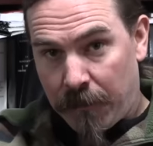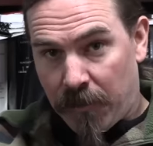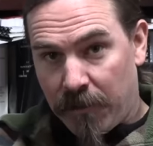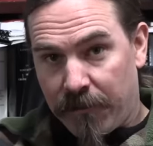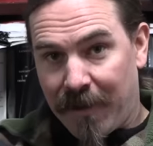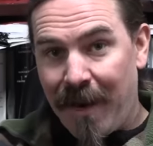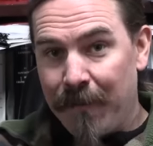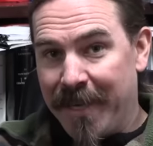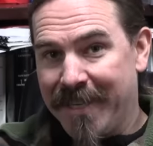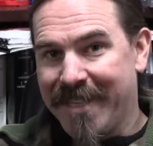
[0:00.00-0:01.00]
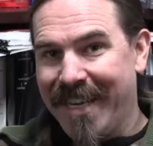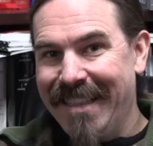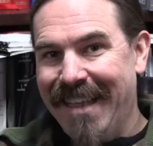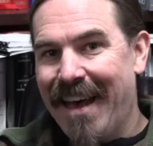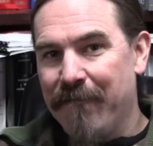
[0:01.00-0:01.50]
number of comments
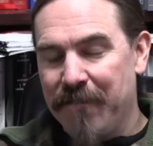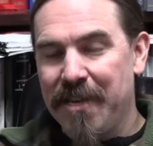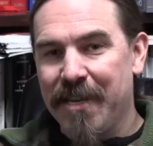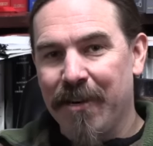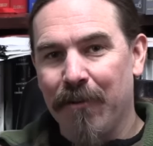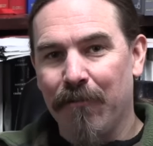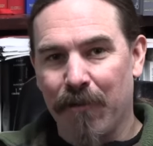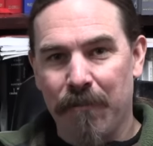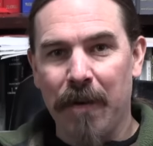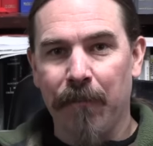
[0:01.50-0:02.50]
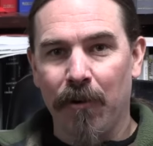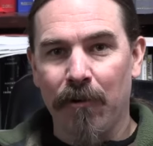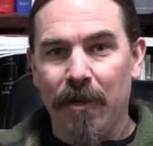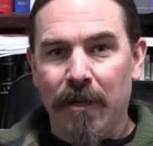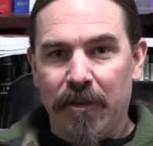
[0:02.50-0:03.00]
in that video from
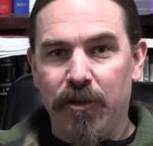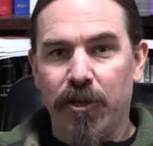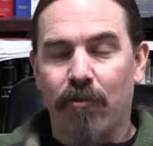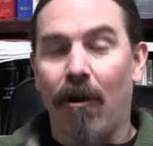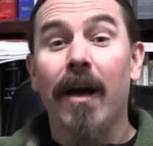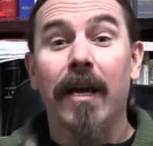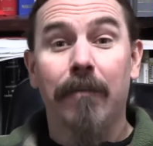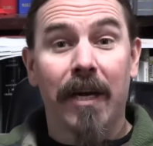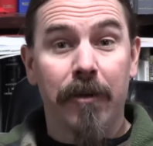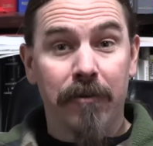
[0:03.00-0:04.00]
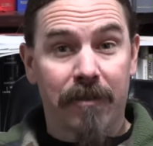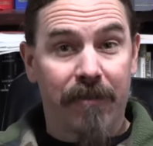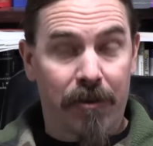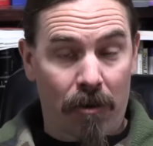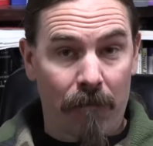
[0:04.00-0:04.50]
people decrying my use of
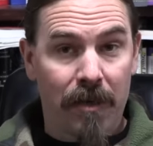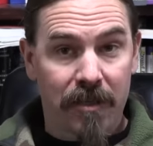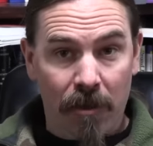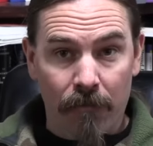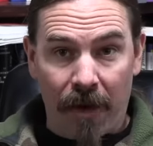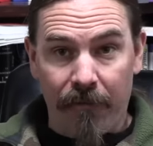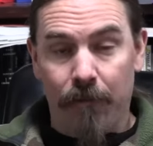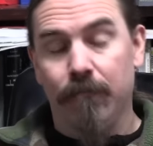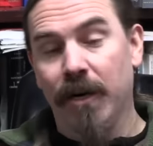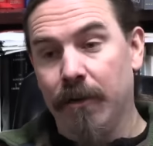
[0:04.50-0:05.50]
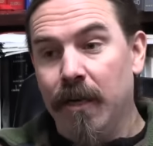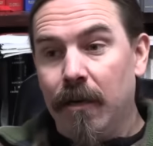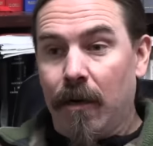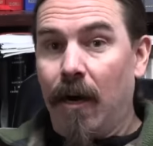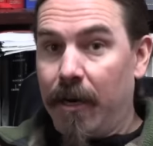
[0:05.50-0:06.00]
the term assault rifle. Well,
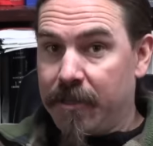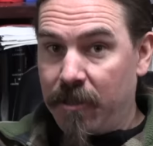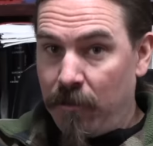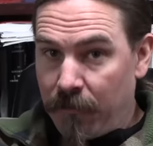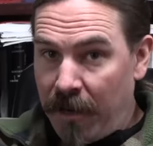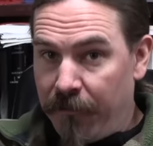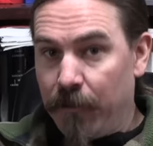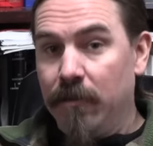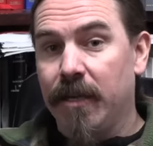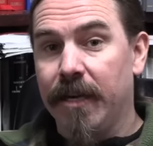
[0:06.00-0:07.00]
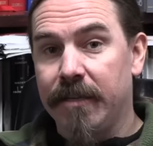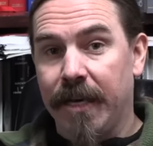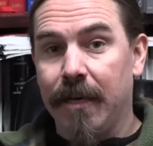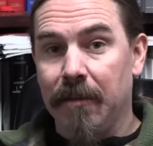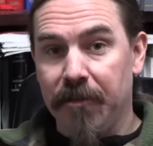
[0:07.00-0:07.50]
assault rifle is
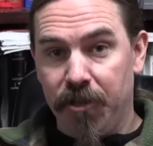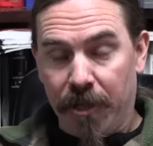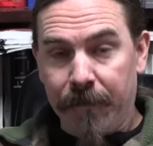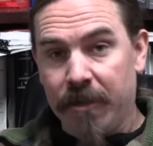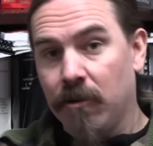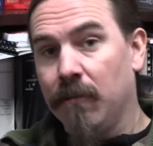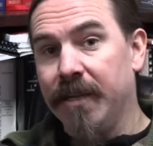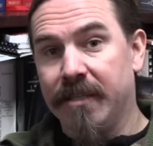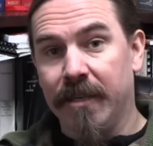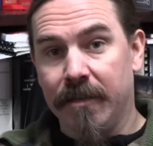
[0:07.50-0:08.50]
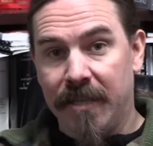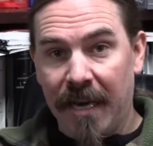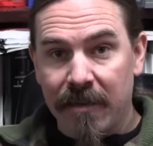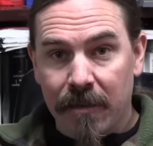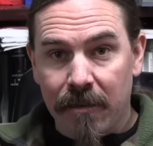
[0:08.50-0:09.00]
a legitimate term, it's a
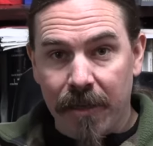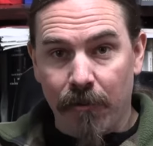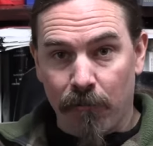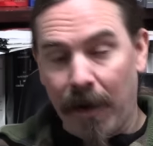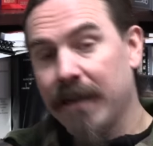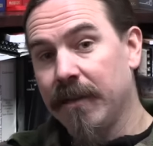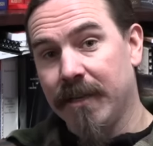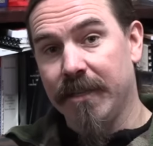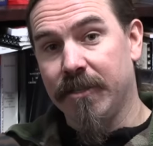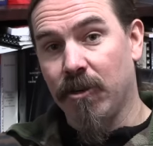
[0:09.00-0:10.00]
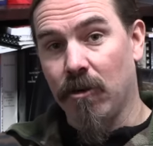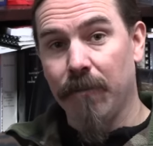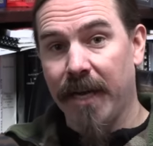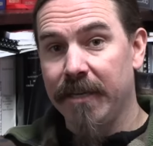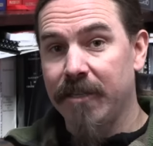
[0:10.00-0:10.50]
technically recognized
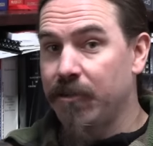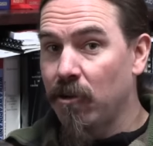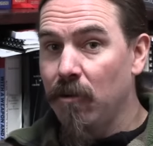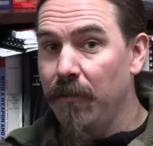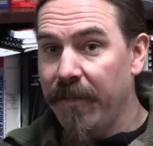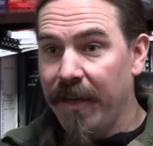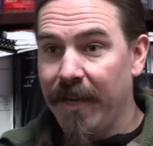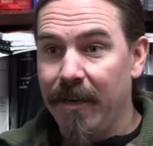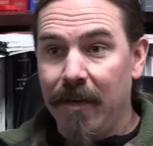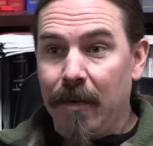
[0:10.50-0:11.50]
term, and it's a term that